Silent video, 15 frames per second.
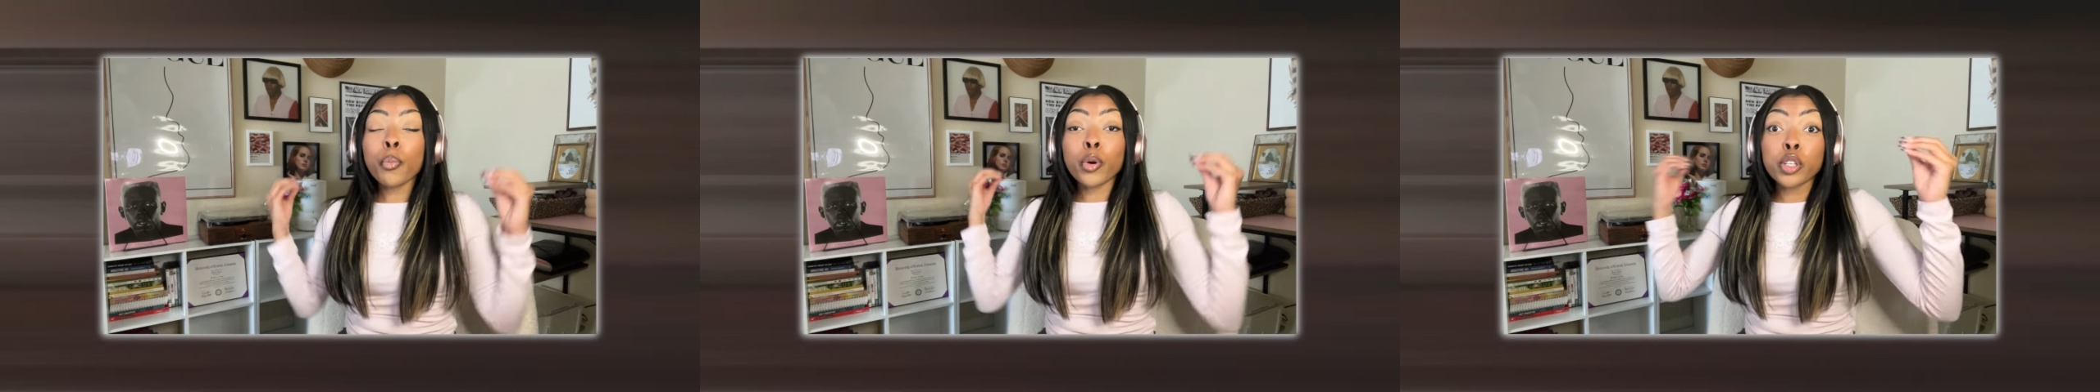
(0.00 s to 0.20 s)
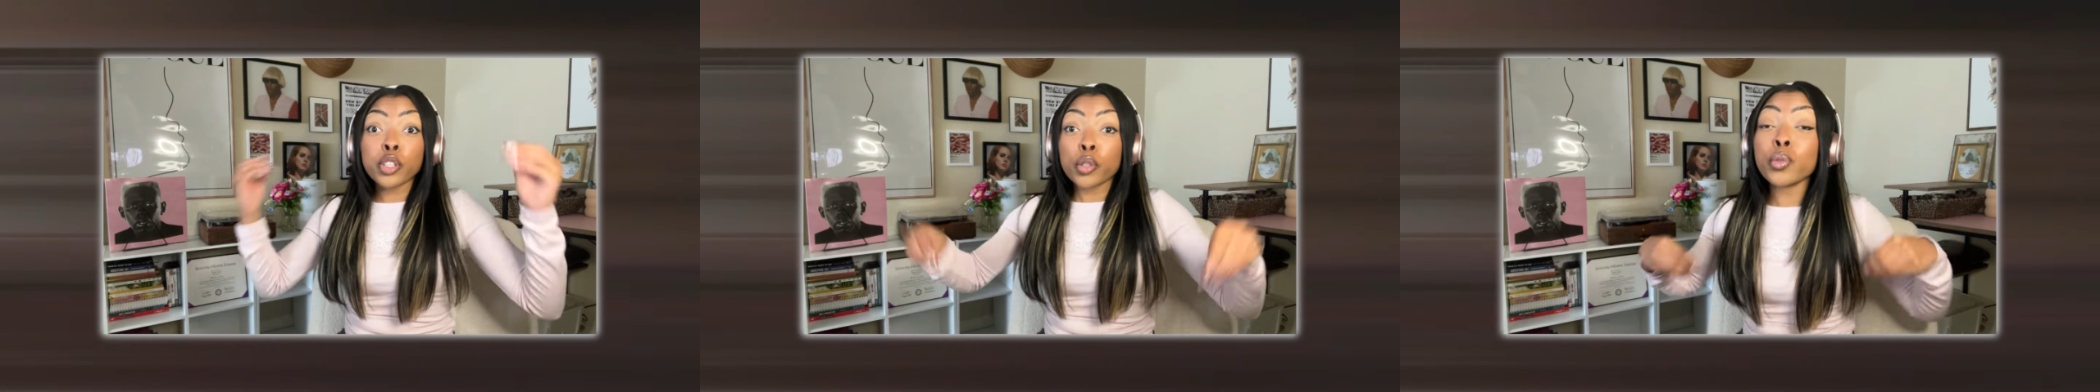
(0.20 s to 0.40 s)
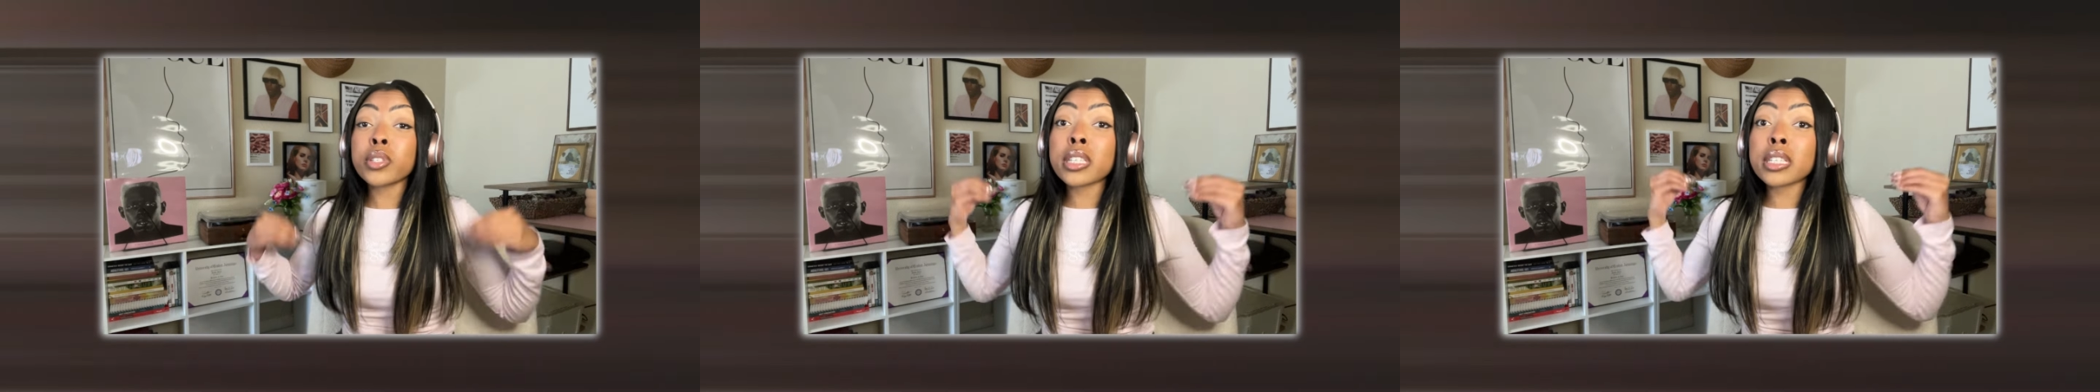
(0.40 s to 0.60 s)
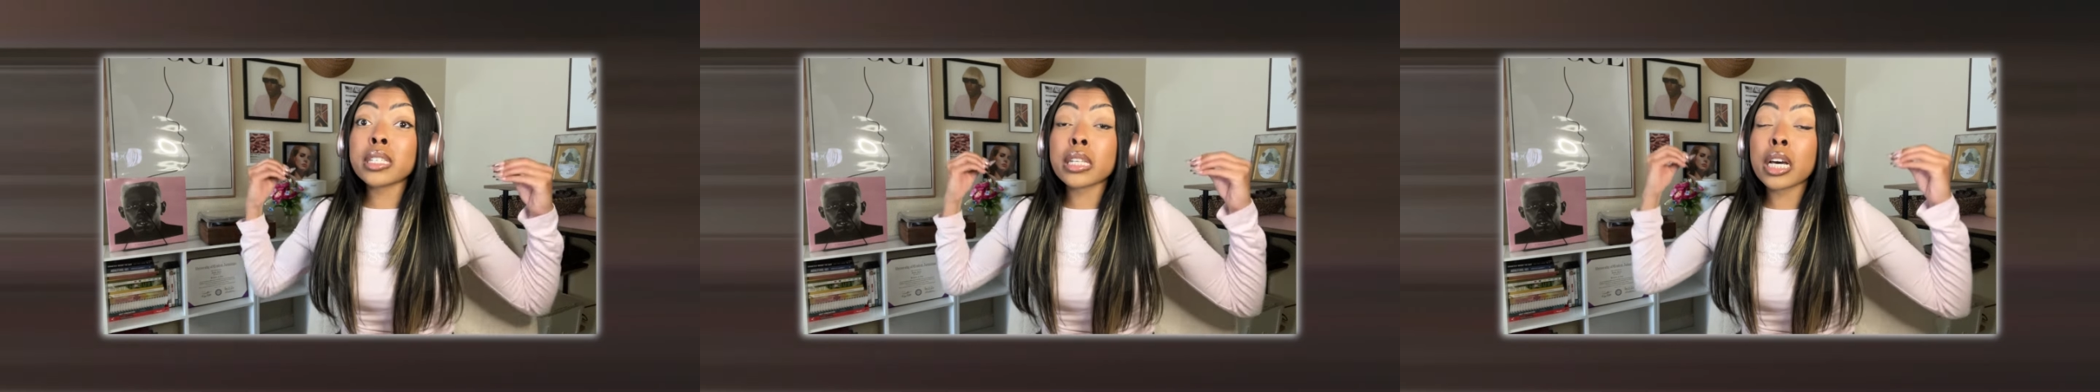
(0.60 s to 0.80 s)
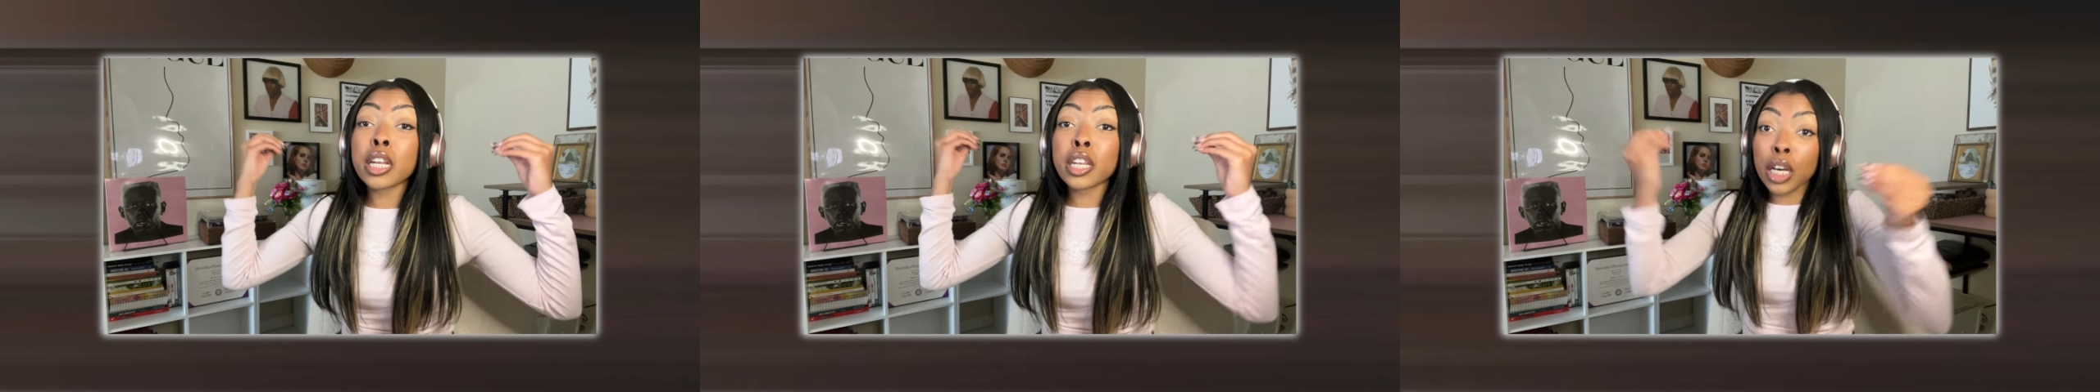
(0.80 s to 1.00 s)

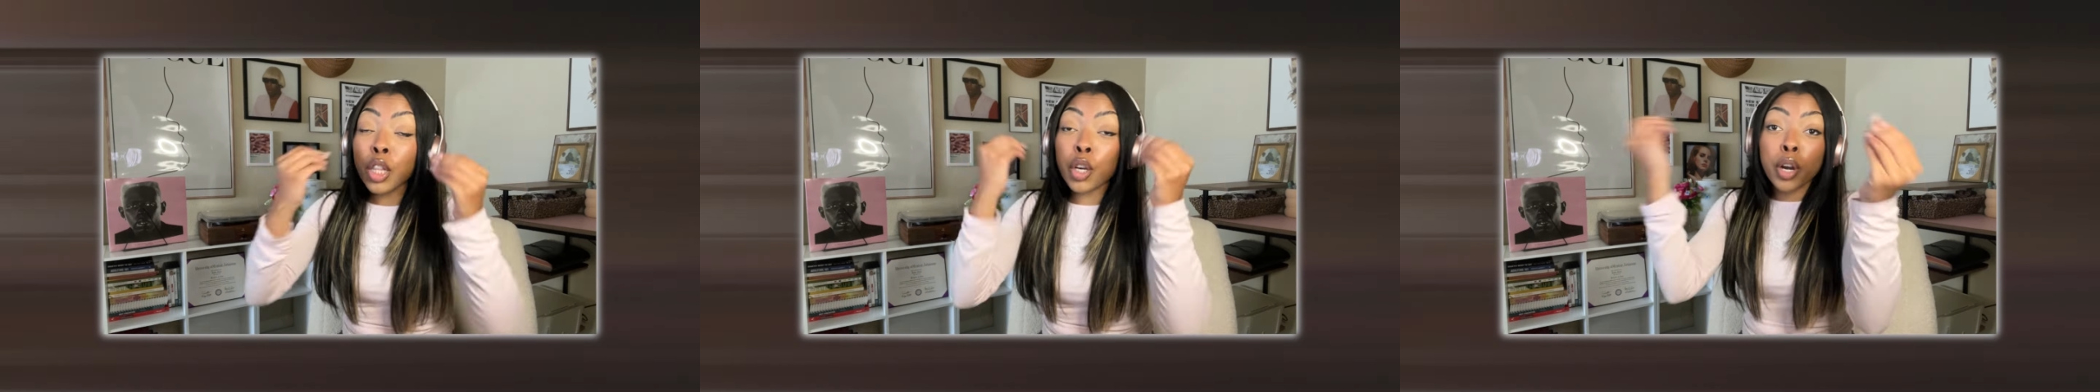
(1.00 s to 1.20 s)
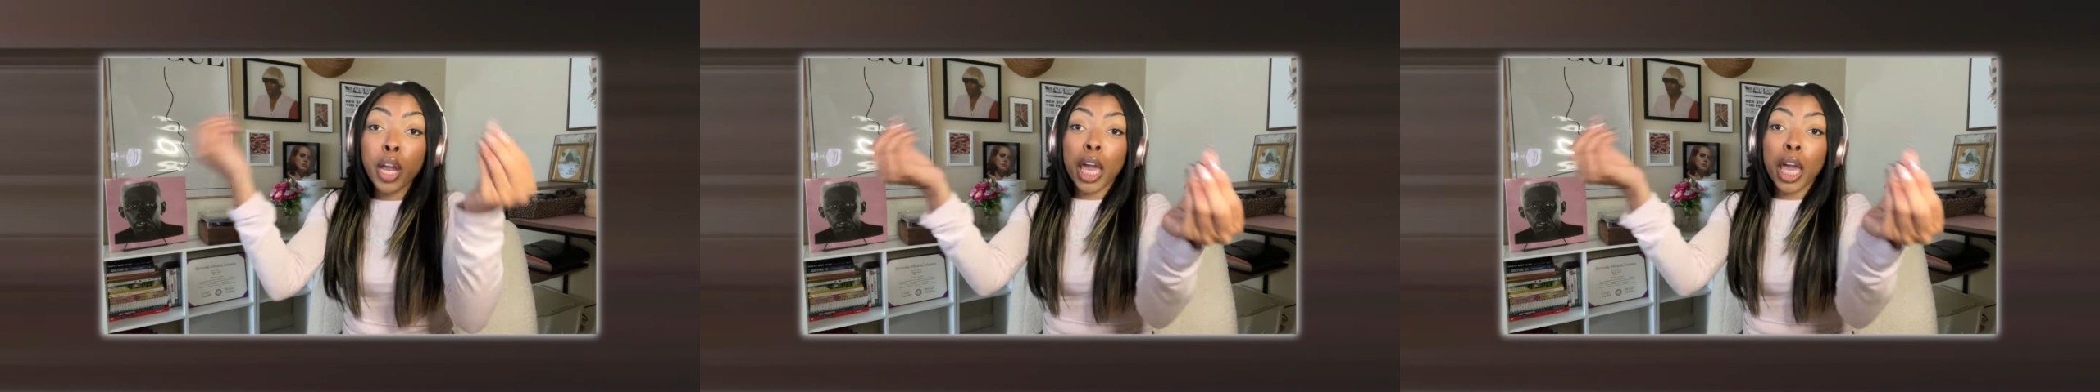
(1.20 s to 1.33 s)
produces another